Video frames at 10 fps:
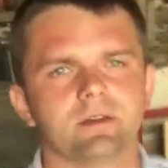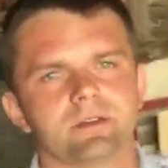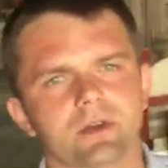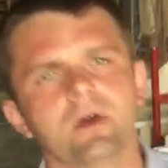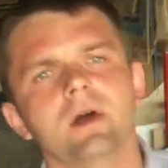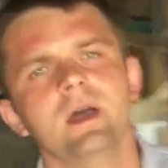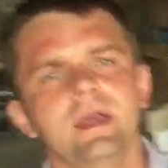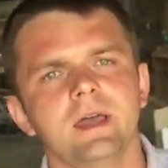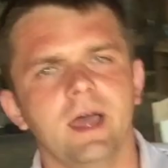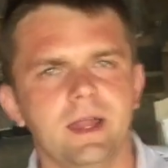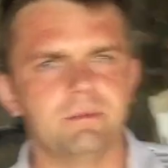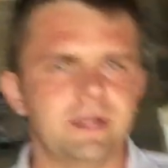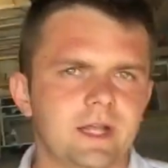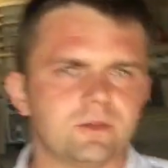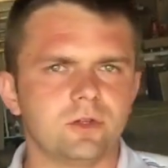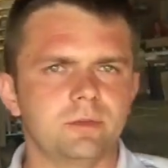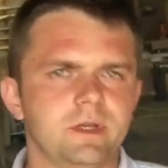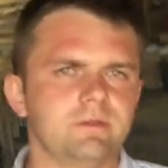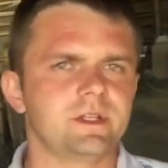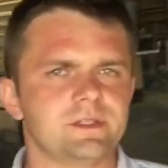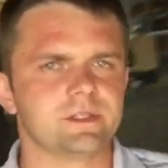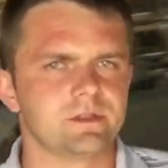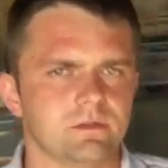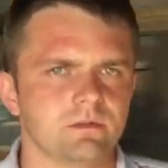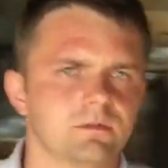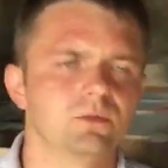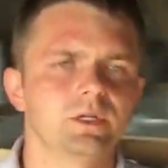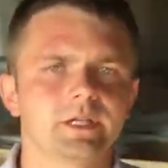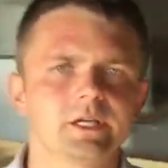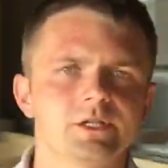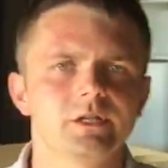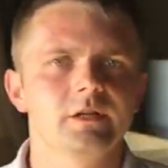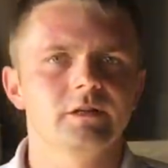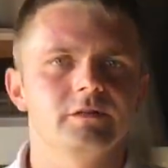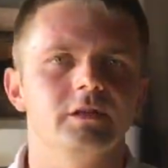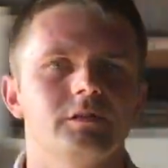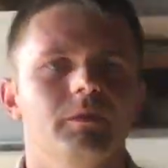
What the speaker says: So, and my dad told me, if this is wood kitchen, it's this